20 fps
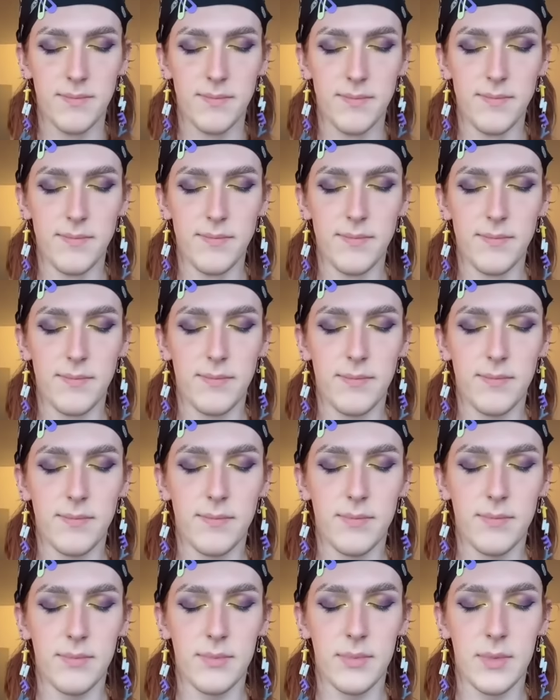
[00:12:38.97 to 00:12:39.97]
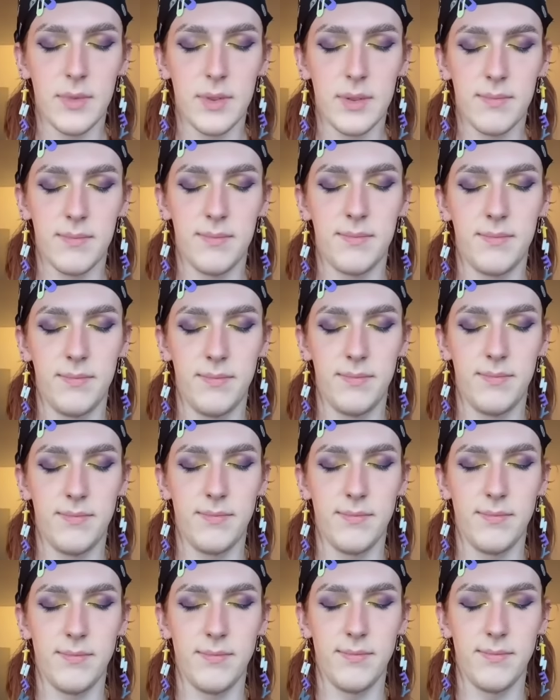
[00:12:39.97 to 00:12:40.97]

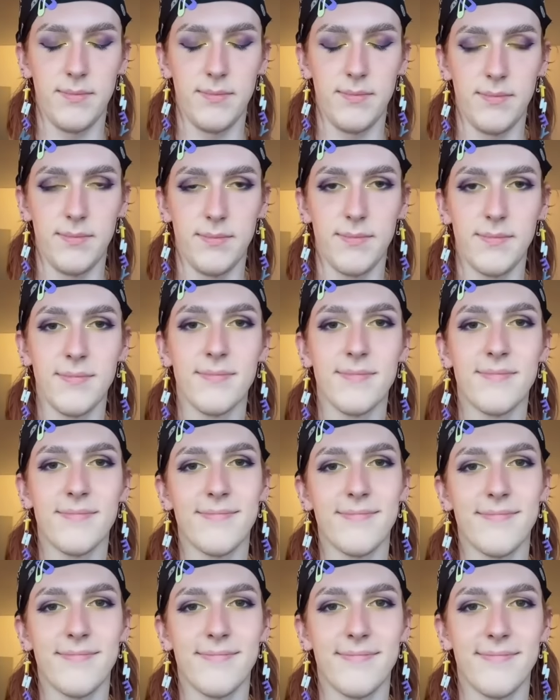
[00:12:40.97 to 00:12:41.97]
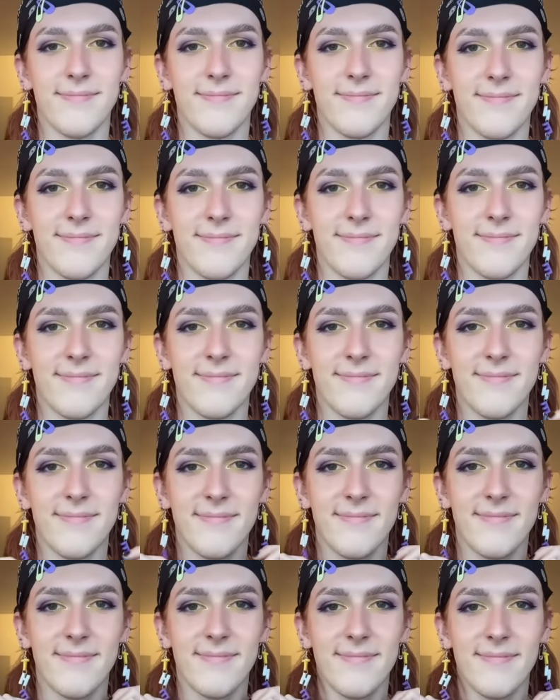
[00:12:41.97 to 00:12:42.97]

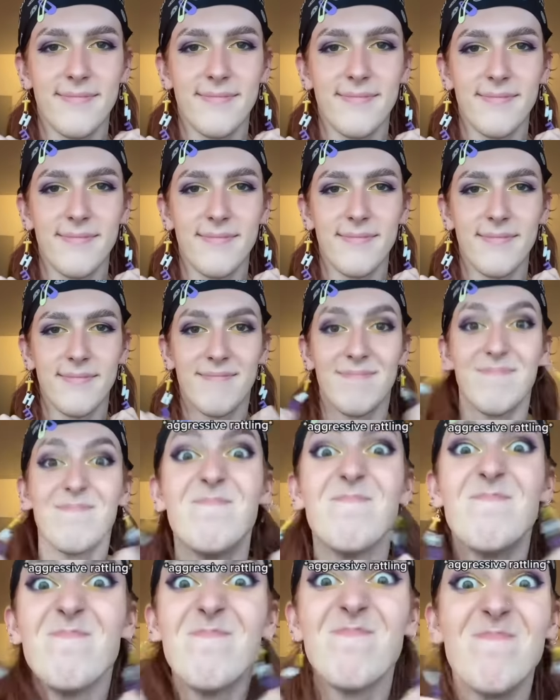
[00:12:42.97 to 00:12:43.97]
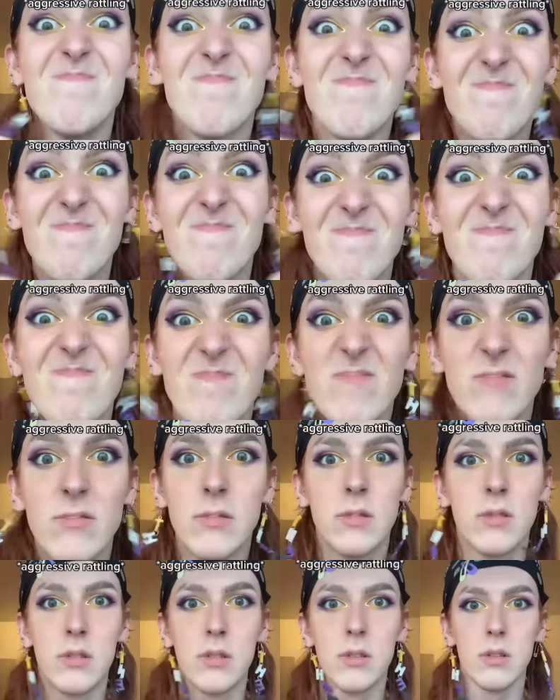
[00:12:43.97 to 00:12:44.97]

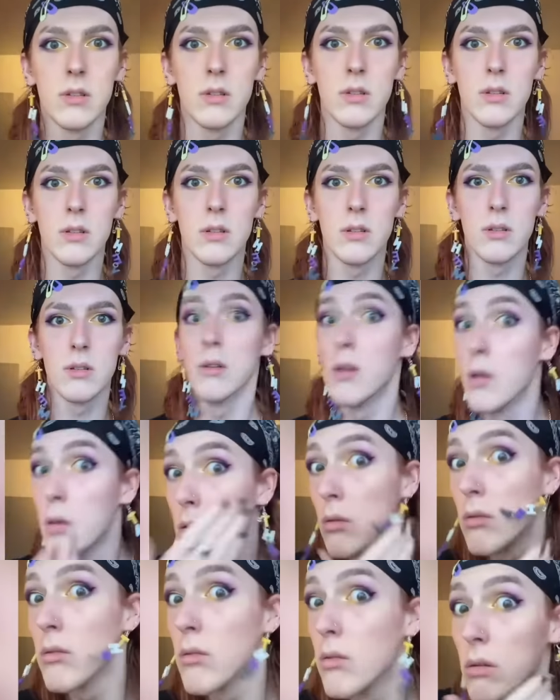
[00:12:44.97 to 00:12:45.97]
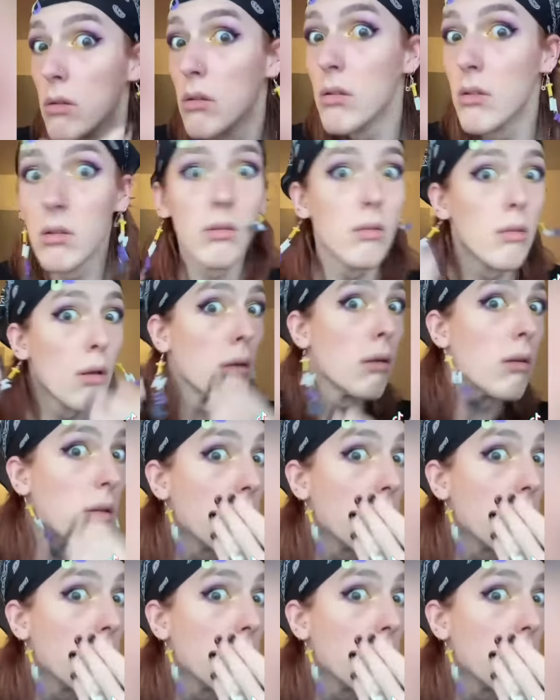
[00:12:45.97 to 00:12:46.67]
Nothing is said.